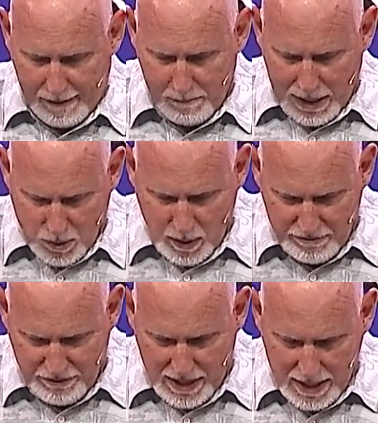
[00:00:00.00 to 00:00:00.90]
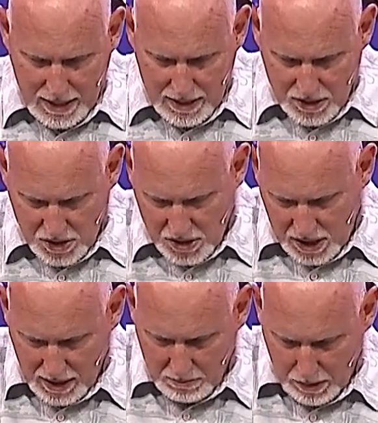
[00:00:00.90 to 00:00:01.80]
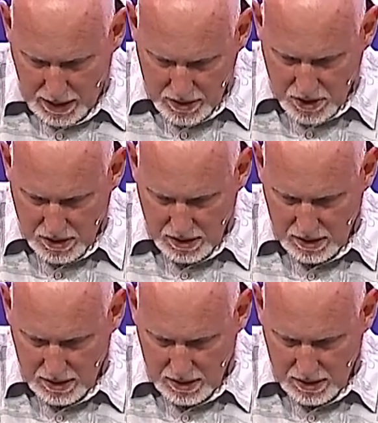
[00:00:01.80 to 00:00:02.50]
By the way, Vega is the second brightest